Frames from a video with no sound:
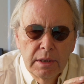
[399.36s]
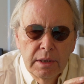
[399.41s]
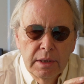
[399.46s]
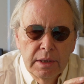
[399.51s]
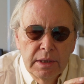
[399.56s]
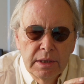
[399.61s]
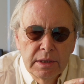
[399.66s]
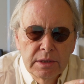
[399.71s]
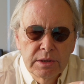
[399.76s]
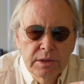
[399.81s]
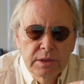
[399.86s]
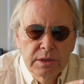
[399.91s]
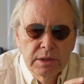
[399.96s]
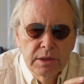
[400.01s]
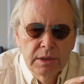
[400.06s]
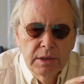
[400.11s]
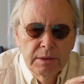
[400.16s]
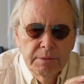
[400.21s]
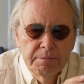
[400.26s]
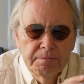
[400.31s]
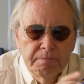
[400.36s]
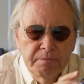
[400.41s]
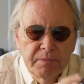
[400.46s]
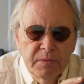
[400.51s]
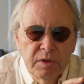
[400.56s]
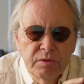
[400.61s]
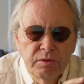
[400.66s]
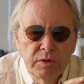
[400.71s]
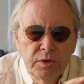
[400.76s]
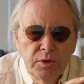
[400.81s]
it's
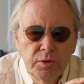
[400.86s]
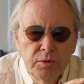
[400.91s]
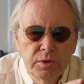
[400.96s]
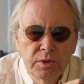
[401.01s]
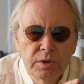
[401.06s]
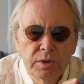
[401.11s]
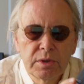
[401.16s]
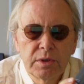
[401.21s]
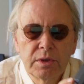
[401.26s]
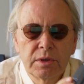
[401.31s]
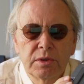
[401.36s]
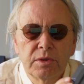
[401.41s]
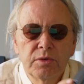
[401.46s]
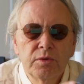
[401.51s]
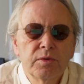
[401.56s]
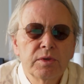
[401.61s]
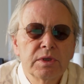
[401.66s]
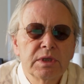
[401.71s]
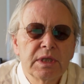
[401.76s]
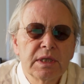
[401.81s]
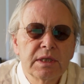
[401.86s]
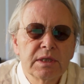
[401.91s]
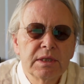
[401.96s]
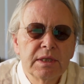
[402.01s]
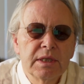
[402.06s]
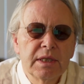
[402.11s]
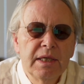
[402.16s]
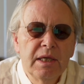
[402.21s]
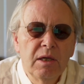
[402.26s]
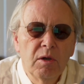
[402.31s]
reduced to 60
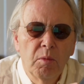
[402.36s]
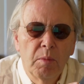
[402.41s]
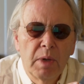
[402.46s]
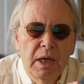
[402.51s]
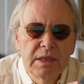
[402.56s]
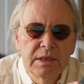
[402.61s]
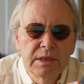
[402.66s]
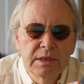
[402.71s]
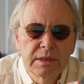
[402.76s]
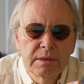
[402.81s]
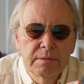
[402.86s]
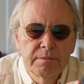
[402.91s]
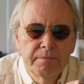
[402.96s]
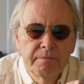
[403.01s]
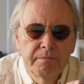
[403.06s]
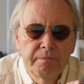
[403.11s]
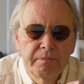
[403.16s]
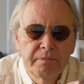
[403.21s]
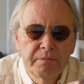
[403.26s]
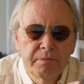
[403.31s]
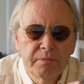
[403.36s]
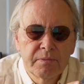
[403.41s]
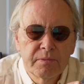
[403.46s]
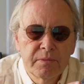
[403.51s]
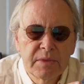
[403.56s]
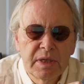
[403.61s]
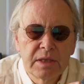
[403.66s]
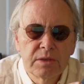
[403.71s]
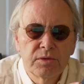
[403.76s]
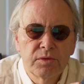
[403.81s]
kilobytes.
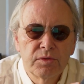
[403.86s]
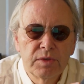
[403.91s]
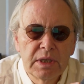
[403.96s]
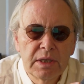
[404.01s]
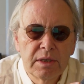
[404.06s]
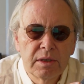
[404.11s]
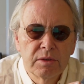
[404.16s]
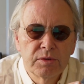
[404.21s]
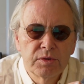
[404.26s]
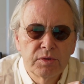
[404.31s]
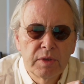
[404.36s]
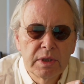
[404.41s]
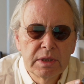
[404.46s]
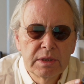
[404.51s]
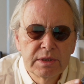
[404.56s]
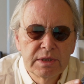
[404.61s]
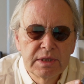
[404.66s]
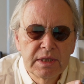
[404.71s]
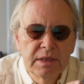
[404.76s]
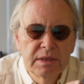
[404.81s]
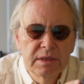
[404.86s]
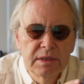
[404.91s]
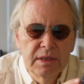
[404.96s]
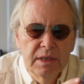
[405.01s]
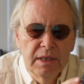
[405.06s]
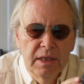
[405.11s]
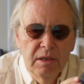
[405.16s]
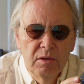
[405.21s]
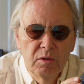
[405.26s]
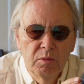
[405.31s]
That's ridiculous, right? 60
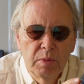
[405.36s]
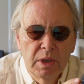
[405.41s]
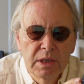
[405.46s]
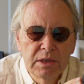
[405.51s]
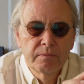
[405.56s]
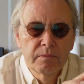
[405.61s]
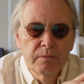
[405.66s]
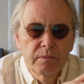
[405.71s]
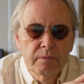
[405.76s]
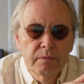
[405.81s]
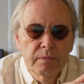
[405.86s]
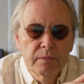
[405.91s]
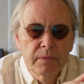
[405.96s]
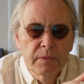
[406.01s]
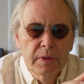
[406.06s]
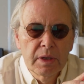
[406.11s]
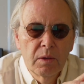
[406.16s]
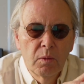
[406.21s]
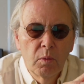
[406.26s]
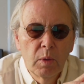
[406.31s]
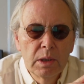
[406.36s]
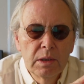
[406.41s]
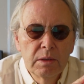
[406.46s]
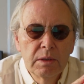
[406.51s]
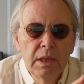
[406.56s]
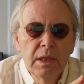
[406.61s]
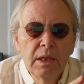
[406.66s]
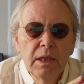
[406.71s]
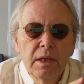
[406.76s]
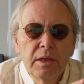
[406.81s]
kilobytes. Well,
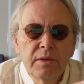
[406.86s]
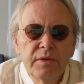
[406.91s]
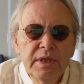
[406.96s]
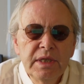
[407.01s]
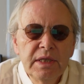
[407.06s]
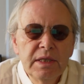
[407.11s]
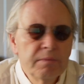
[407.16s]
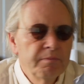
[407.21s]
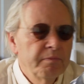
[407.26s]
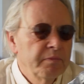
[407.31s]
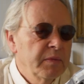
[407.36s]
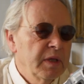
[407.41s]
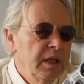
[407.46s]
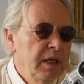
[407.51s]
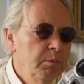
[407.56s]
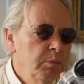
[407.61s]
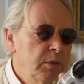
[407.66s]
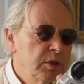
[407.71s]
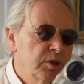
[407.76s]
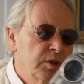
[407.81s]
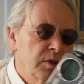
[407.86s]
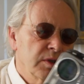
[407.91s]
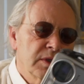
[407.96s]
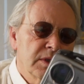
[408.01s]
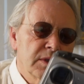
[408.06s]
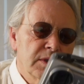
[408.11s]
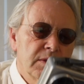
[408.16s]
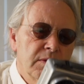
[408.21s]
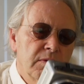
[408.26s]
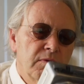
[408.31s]
the
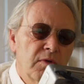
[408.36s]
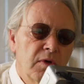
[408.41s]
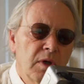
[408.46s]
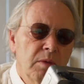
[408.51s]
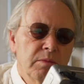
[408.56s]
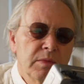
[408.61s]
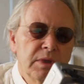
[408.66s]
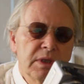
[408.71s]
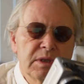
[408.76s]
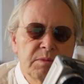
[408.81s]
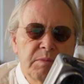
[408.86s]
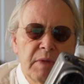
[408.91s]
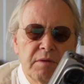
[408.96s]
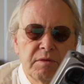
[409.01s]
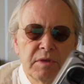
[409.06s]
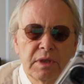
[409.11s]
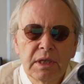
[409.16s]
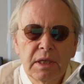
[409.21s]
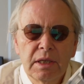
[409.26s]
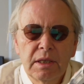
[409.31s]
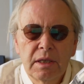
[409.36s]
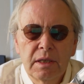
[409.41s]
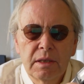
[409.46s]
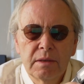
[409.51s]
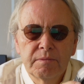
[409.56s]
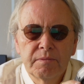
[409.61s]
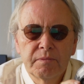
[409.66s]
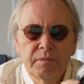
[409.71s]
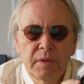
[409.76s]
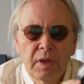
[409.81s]
images from this Mavica
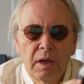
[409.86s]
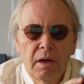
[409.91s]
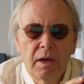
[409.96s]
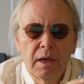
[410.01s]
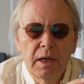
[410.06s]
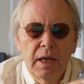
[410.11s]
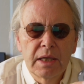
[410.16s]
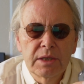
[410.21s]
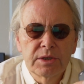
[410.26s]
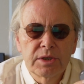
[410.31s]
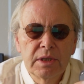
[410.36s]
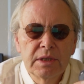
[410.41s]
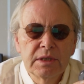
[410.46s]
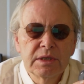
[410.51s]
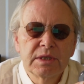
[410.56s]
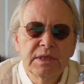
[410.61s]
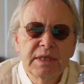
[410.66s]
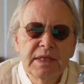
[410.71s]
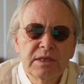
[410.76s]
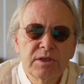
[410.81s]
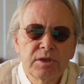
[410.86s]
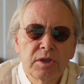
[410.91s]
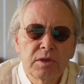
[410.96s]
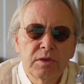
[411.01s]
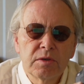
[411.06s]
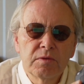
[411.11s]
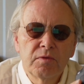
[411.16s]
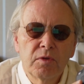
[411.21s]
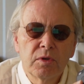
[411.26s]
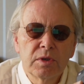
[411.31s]
are actually
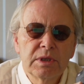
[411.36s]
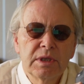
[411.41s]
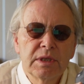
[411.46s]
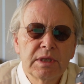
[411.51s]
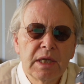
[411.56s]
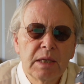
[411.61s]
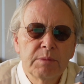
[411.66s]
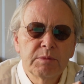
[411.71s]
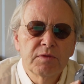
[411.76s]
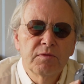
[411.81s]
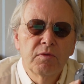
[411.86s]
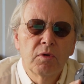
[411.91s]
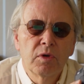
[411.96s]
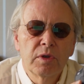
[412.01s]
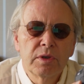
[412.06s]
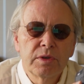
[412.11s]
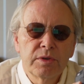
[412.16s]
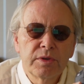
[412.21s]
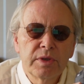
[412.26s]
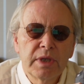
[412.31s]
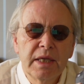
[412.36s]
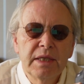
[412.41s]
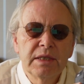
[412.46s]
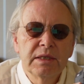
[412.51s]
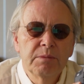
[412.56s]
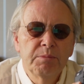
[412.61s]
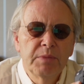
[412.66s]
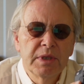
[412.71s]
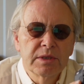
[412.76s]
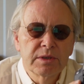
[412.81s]
640 times
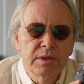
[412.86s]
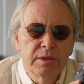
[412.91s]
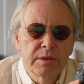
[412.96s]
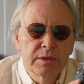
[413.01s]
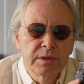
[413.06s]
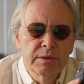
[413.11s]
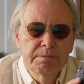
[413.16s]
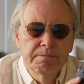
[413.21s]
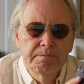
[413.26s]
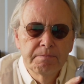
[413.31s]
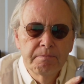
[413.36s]
480 pixels.